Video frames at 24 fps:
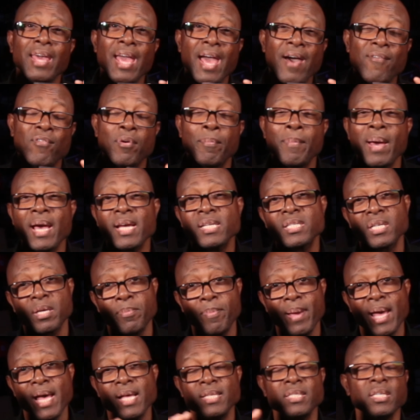have a max
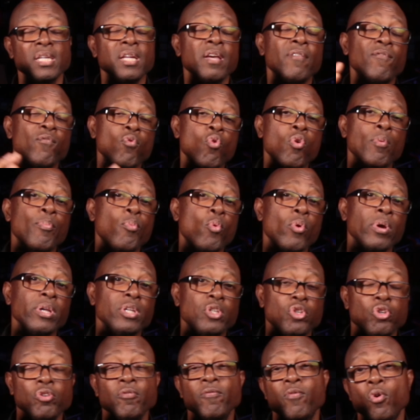capacity of
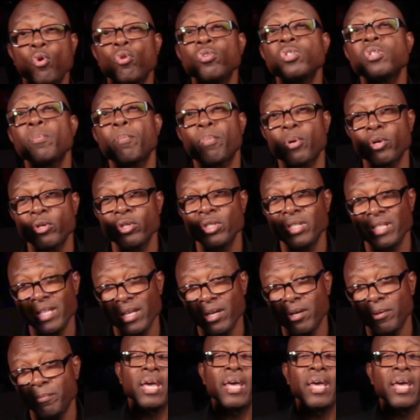4.2 volts per cell.